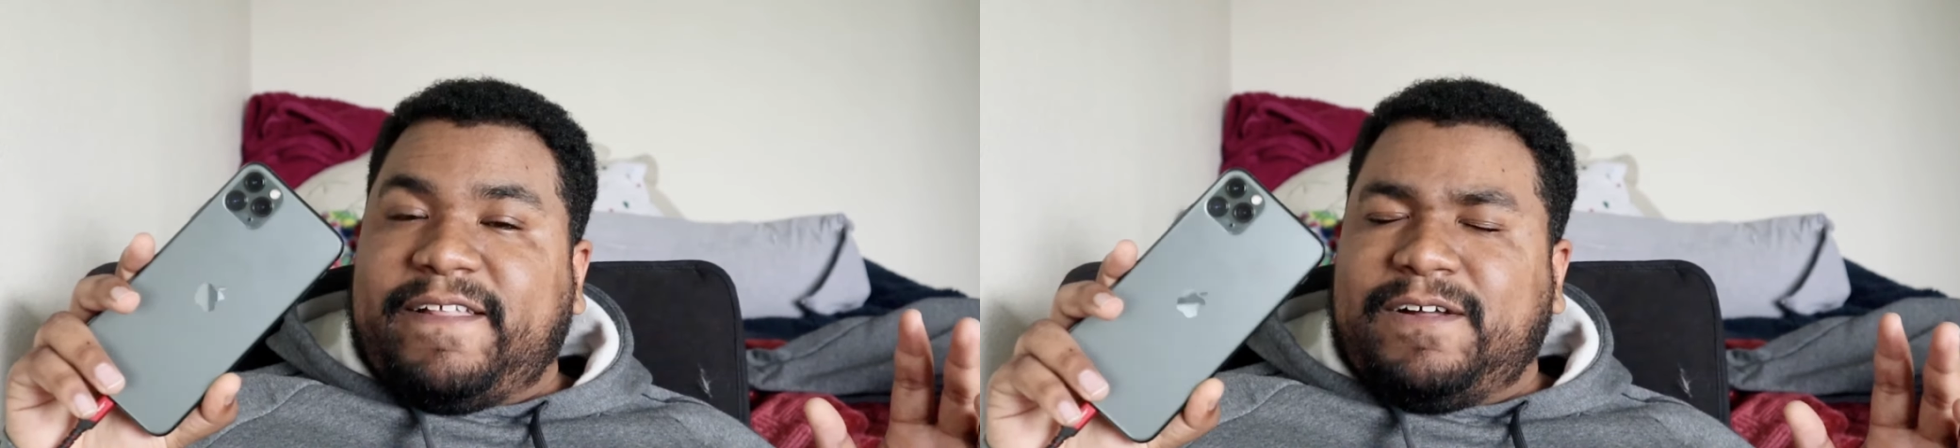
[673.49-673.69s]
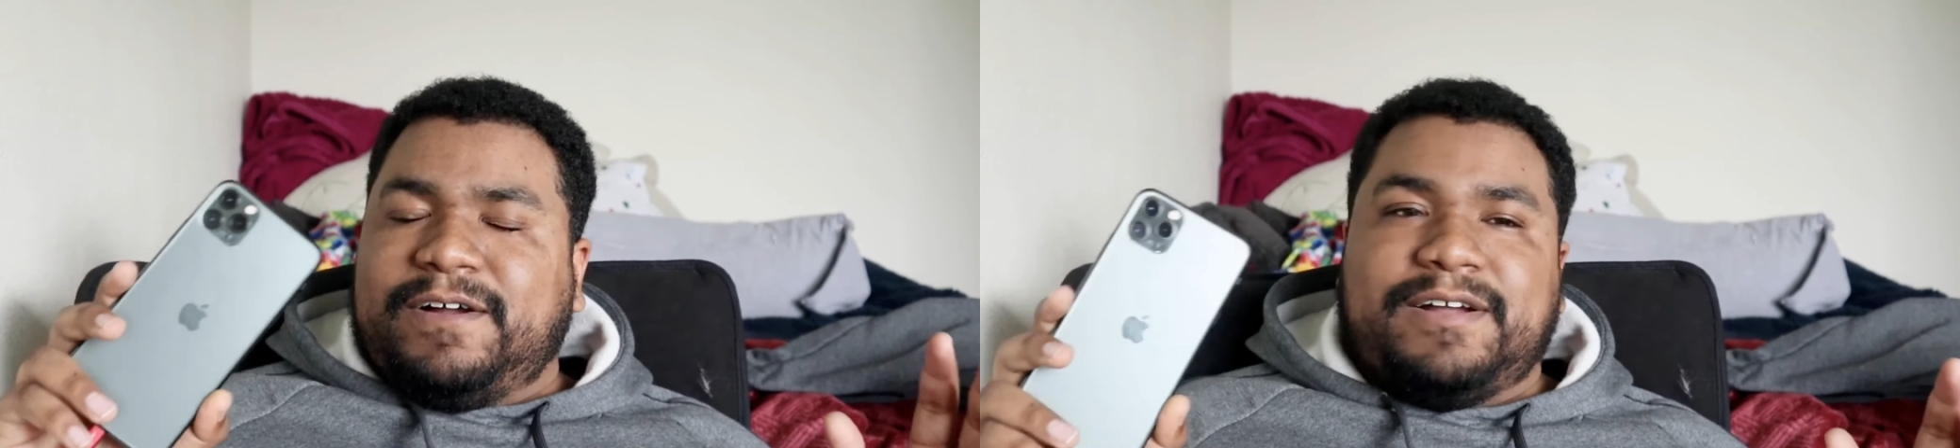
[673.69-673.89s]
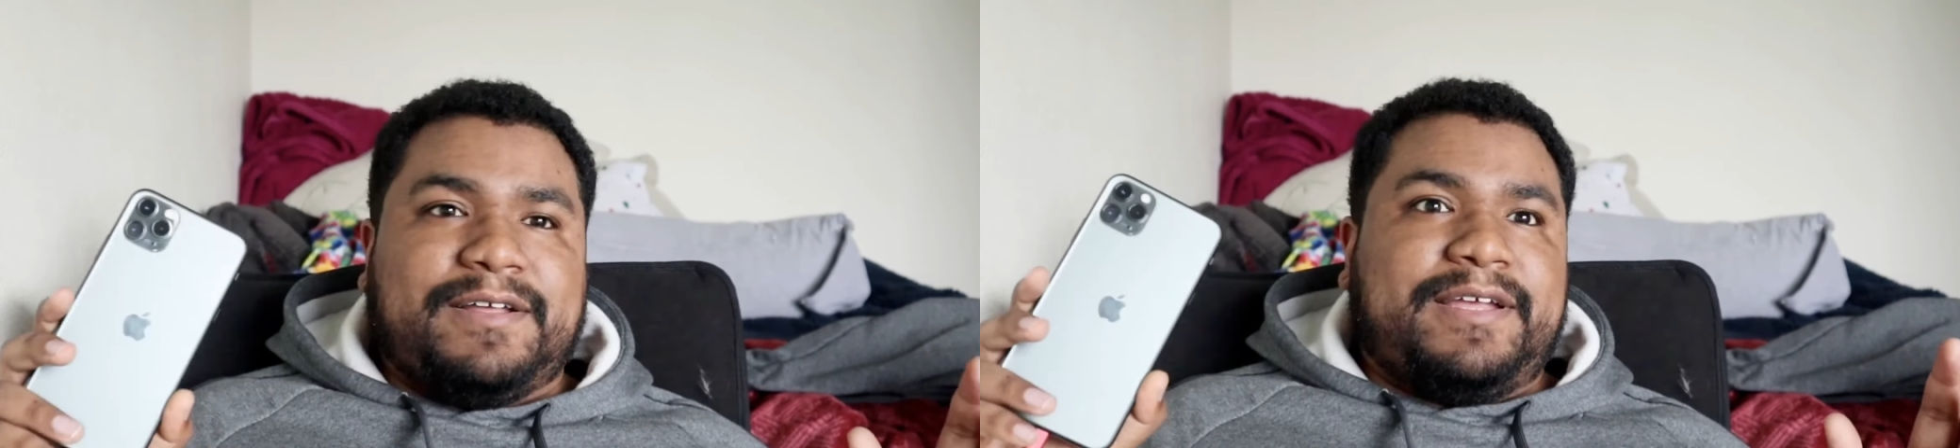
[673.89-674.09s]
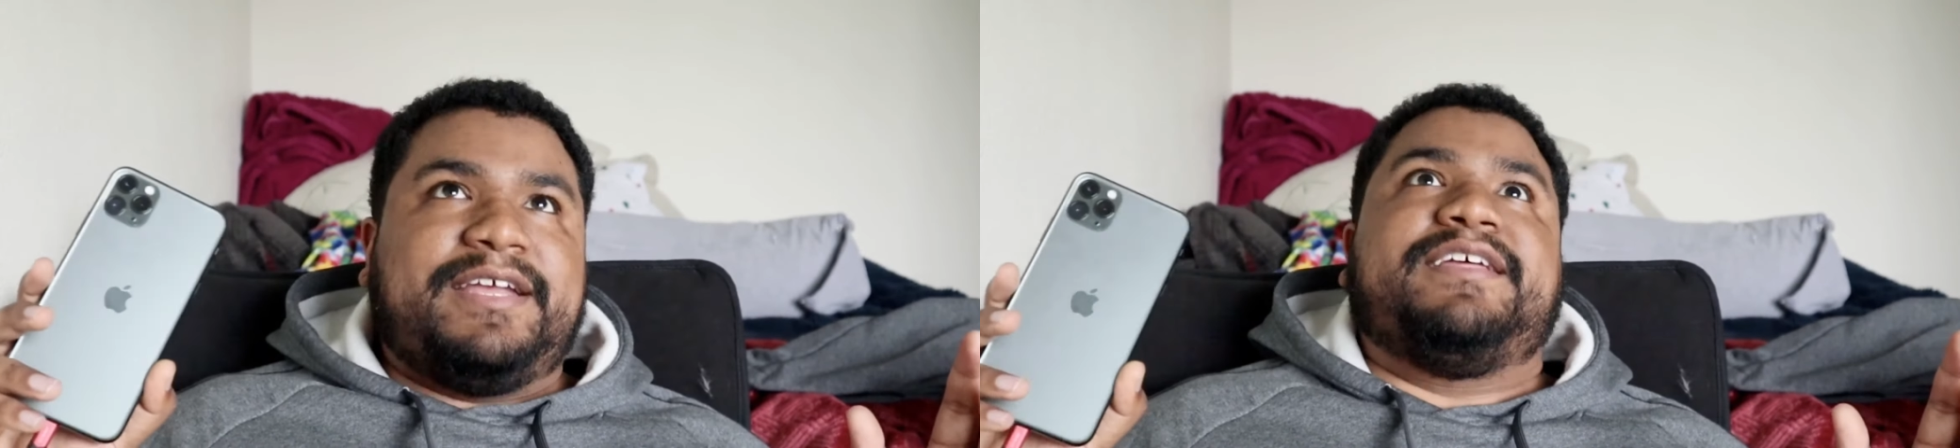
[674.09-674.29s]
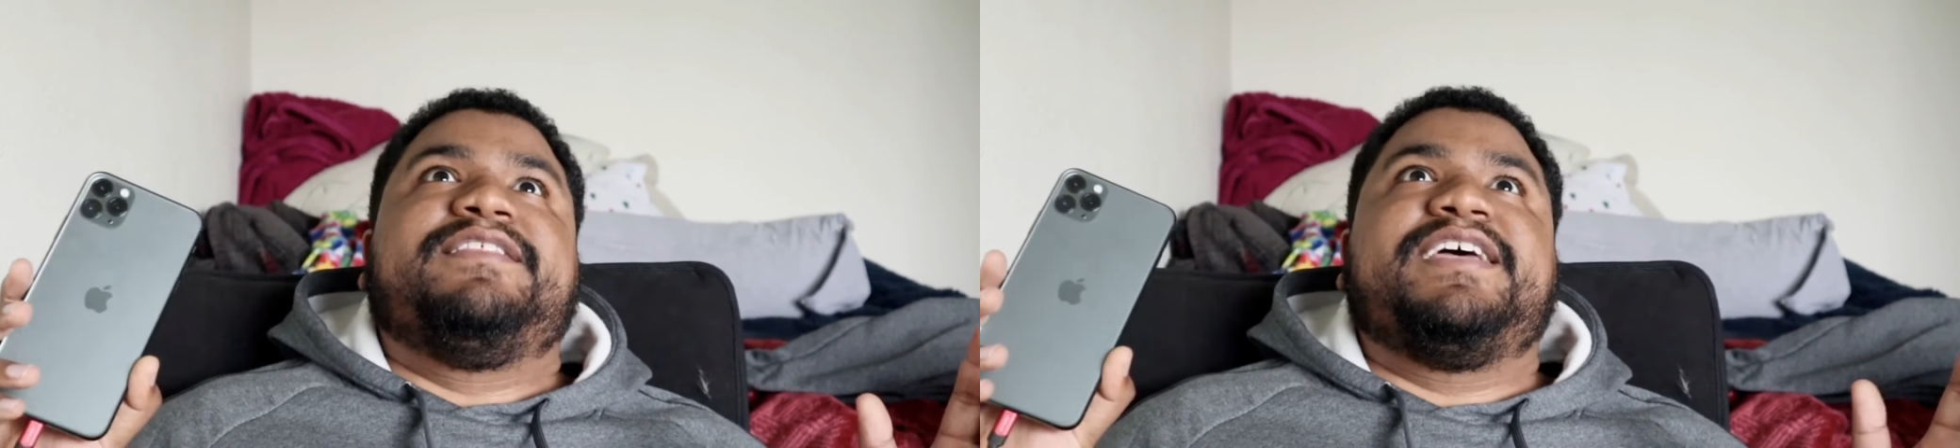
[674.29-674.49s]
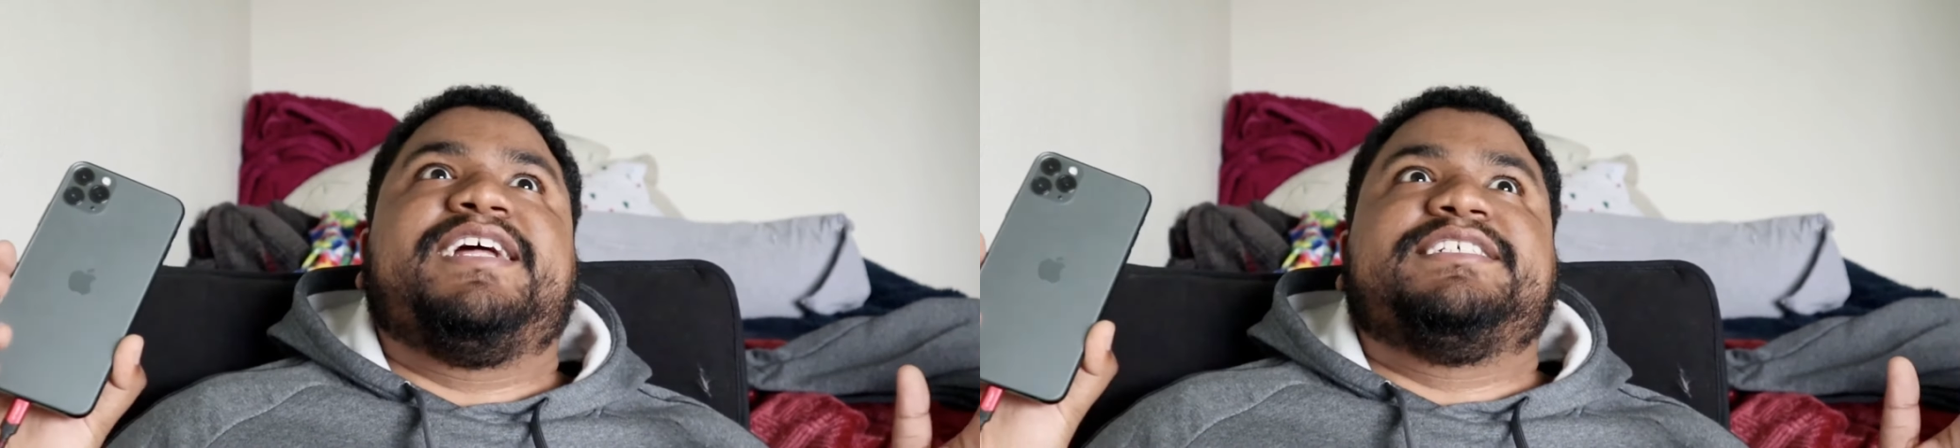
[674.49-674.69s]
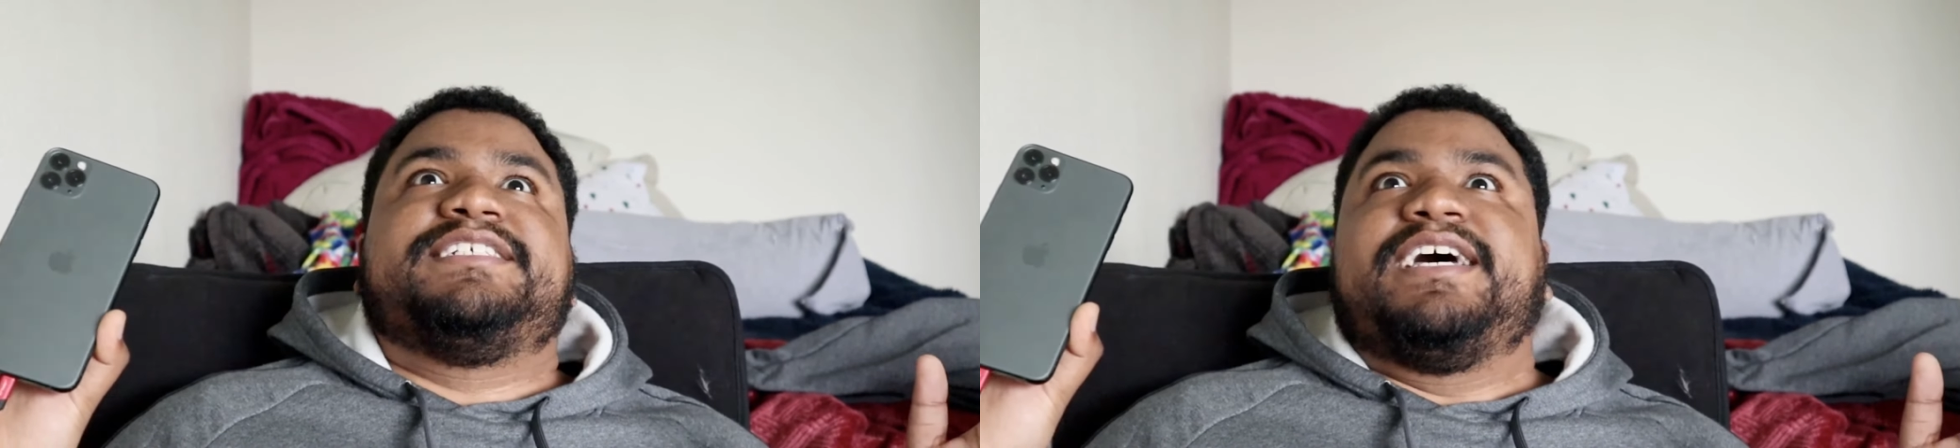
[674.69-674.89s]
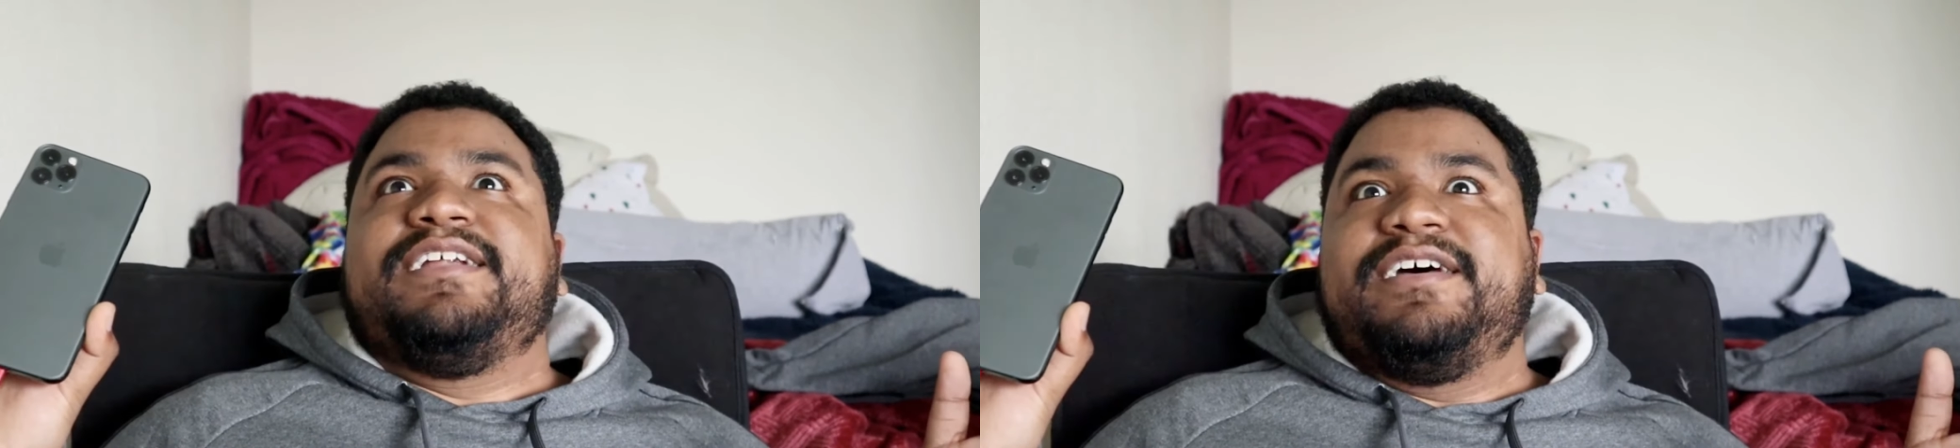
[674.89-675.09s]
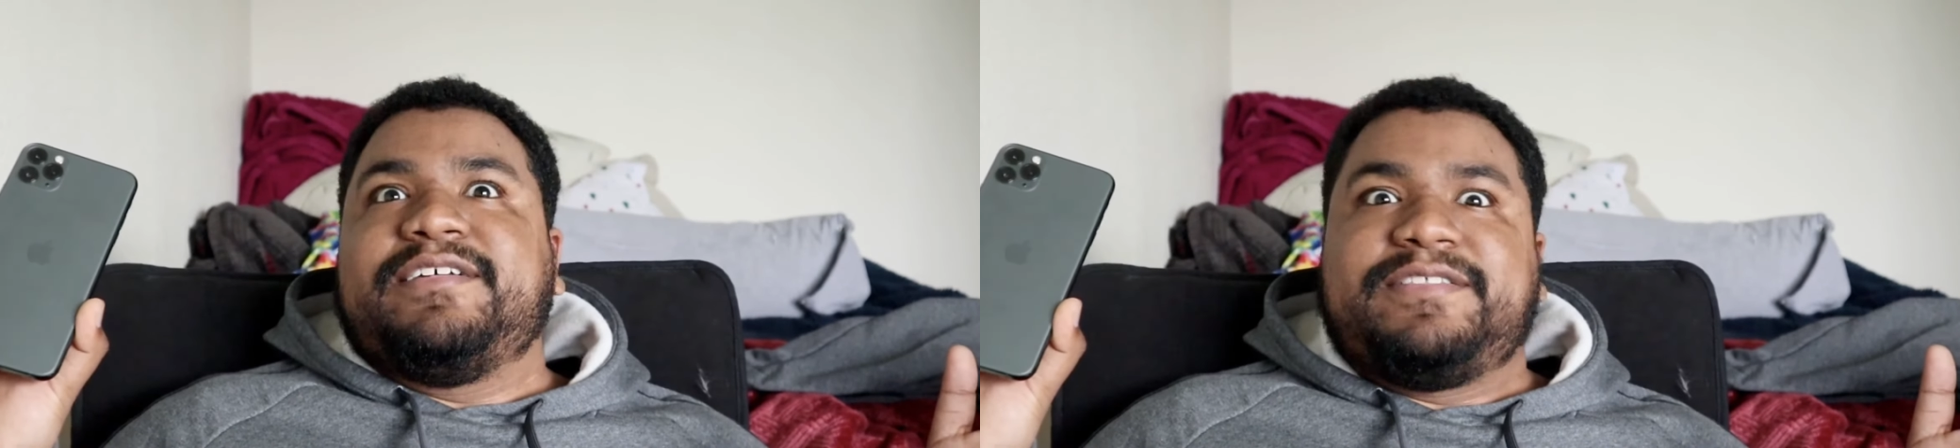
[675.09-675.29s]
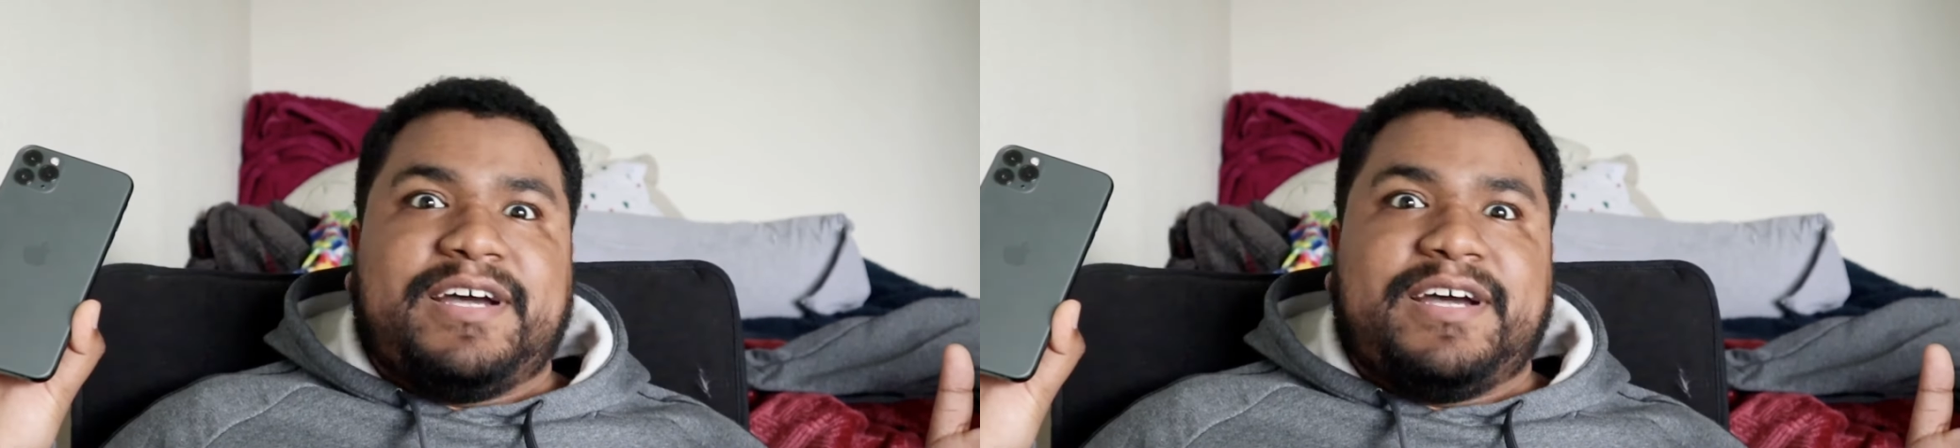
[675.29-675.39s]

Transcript: oh, and then I just had another